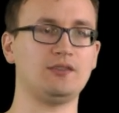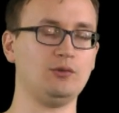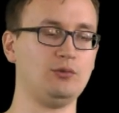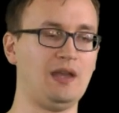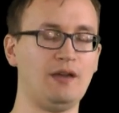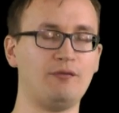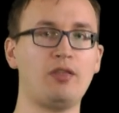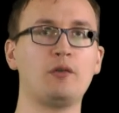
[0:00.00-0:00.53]
So
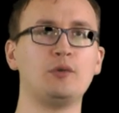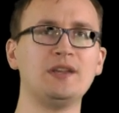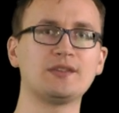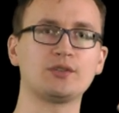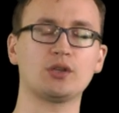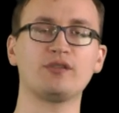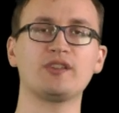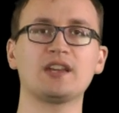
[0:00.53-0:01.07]
we have 3
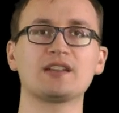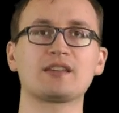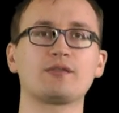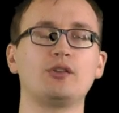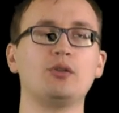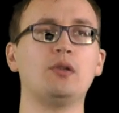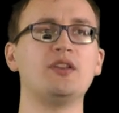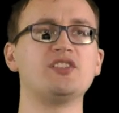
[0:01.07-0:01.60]
certificates
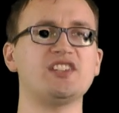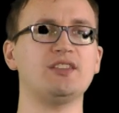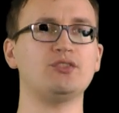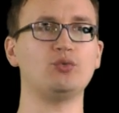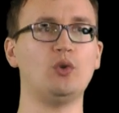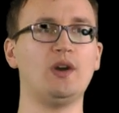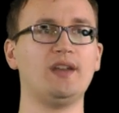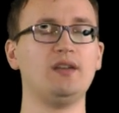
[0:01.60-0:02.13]
for knowledge
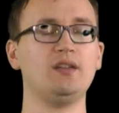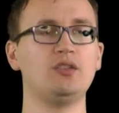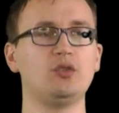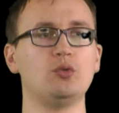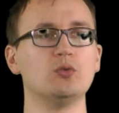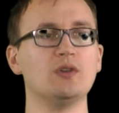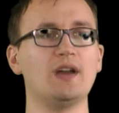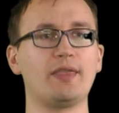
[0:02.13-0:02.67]
agent 1,
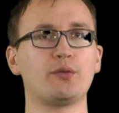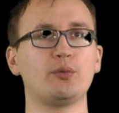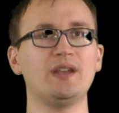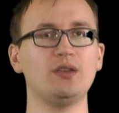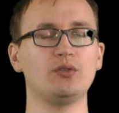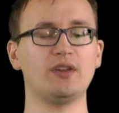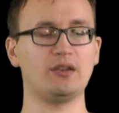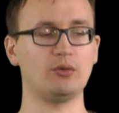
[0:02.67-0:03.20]
2, and 3.
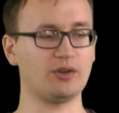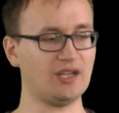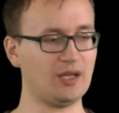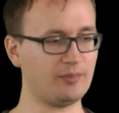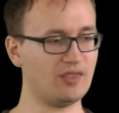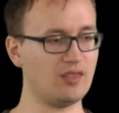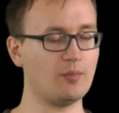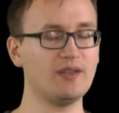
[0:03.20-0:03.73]
You can look it
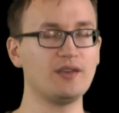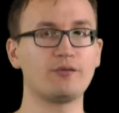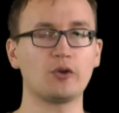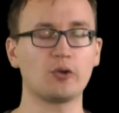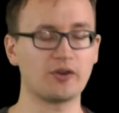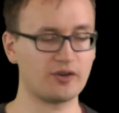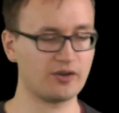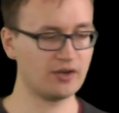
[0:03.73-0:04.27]
up in the bin
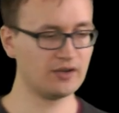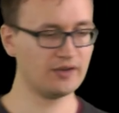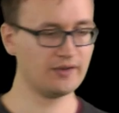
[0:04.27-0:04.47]
folder.